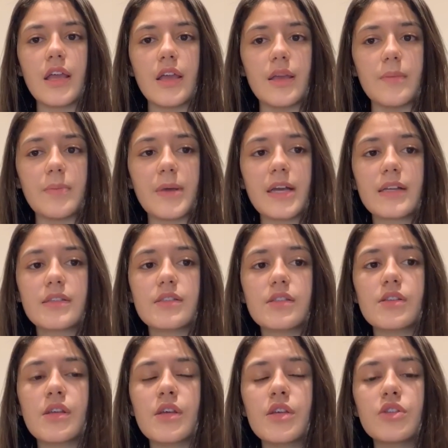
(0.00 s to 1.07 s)

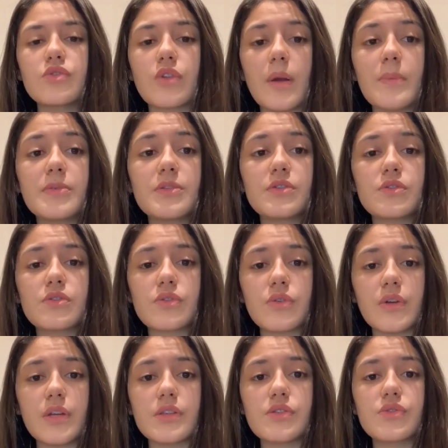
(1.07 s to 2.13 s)
impacts, Trump's
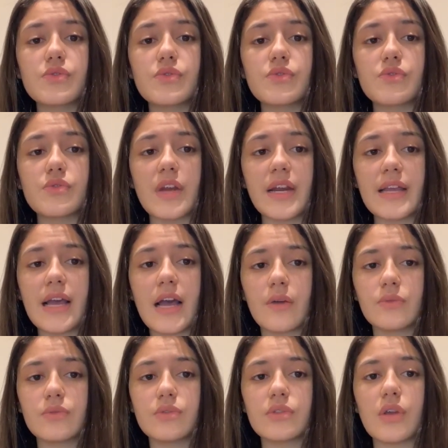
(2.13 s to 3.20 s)
choice to drag
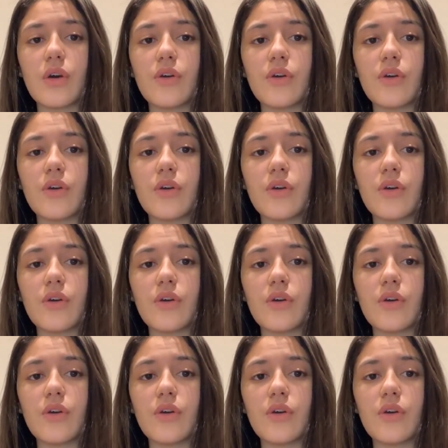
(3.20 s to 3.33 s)
out